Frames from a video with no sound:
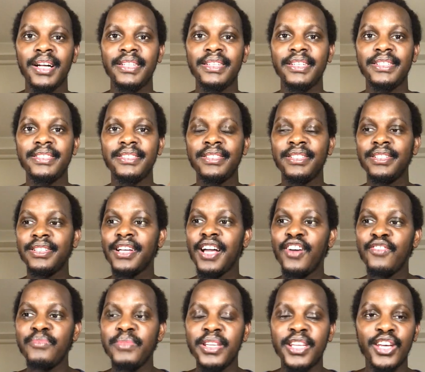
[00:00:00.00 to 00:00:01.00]
that the
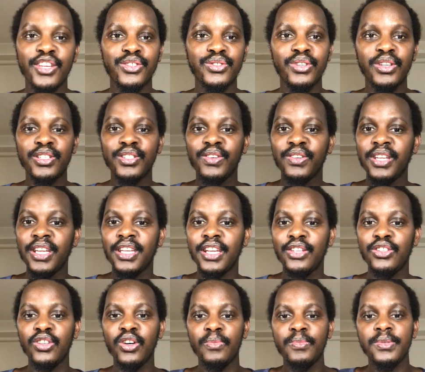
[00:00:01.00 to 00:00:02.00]
government has not
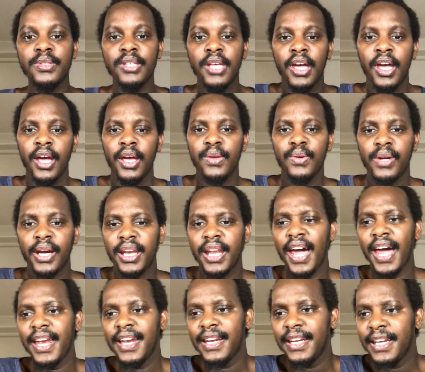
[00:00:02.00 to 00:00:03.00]
created jobs, you can
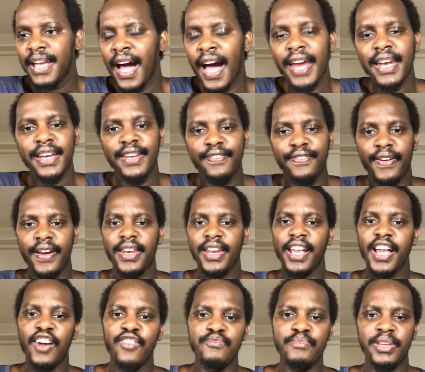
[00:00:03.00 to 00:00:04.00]
hardly find a
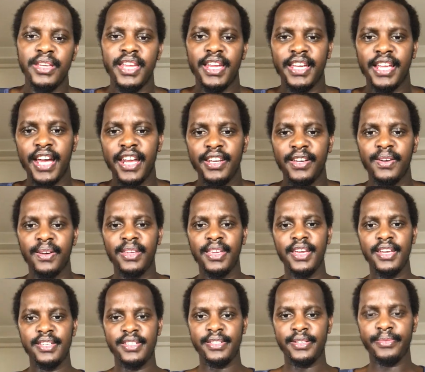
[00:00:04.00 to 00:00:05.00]
government that can
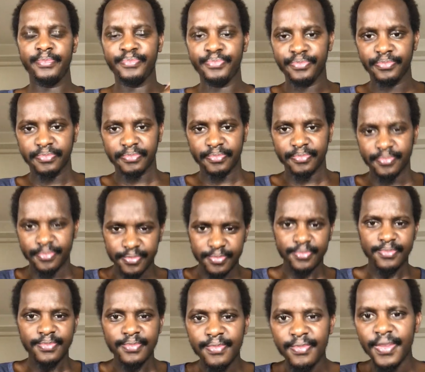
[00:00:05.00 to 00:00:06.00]
create
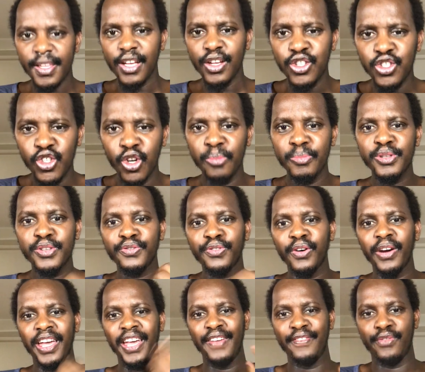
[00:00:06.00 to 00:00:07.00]
jobs
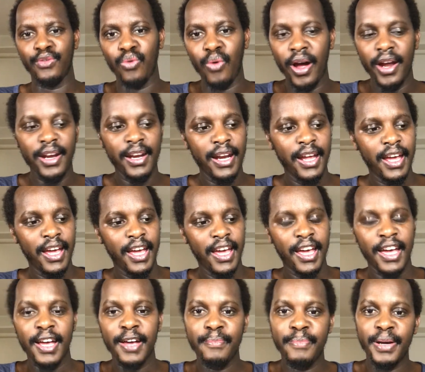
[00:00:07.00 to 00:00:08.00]
for everyone,
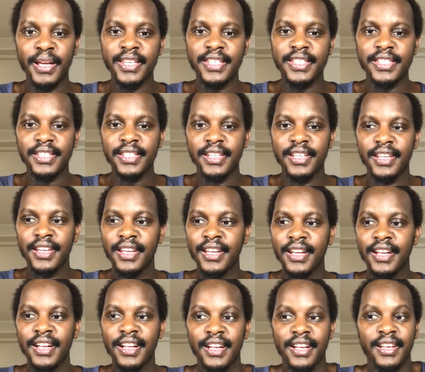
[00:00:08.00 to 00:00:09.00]
but
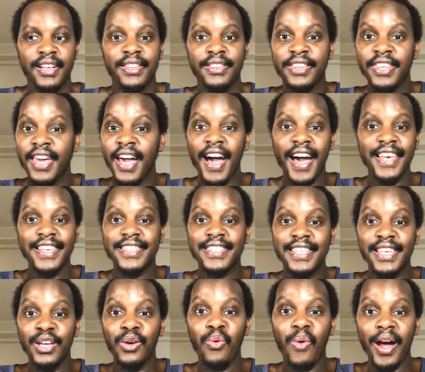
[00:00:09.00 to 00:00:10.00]
they are
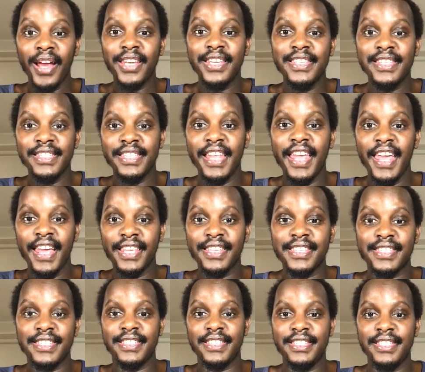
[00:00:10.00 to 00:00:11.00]
asking what is
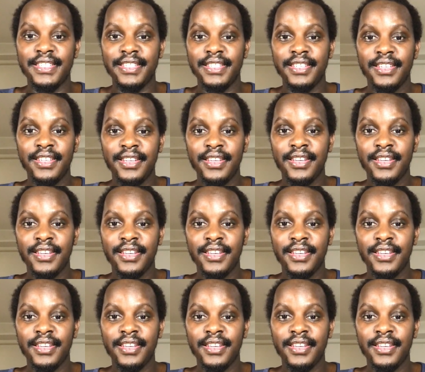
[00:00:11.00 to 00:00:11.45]
next.